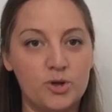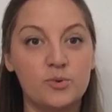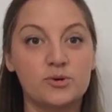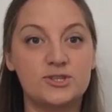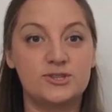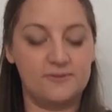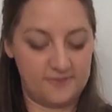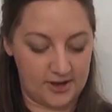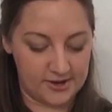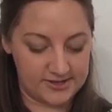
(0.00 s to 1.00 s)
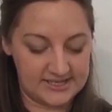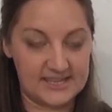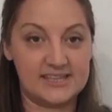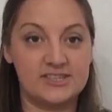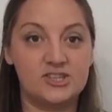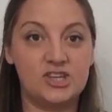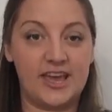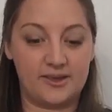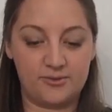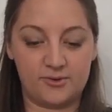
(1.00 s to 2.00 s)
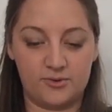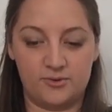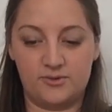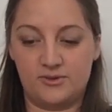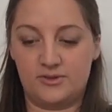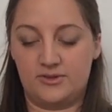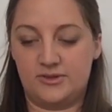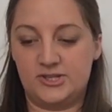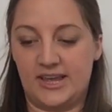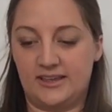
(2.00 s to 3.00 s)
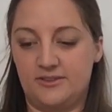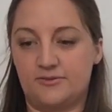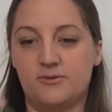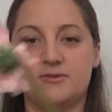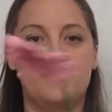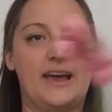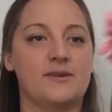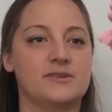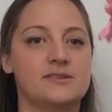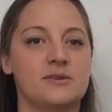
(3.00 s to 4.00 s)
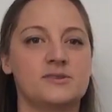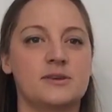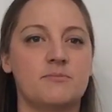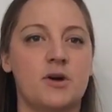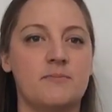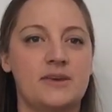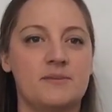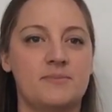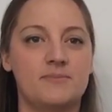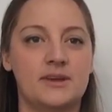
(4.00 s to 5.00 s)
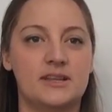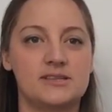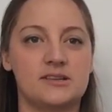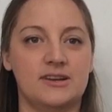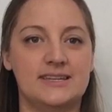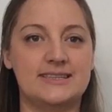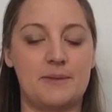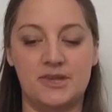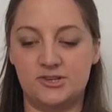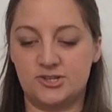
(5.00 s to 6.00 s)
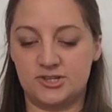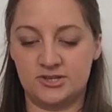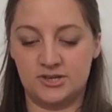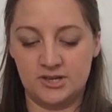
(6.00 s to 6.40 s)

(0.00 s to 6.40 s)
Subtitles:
What you want to do first is check through the flowers. So some might be slightly damaged,